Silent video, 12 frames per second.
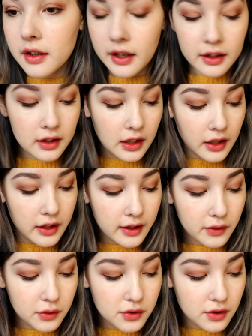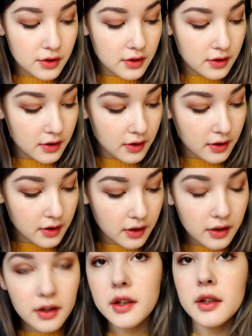I think I will just
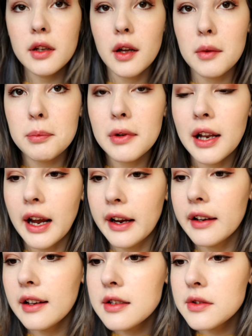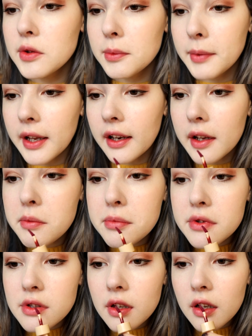apply this to my
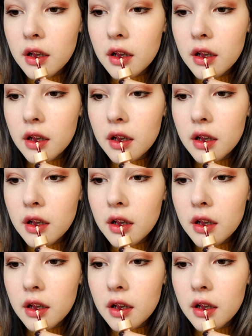lips,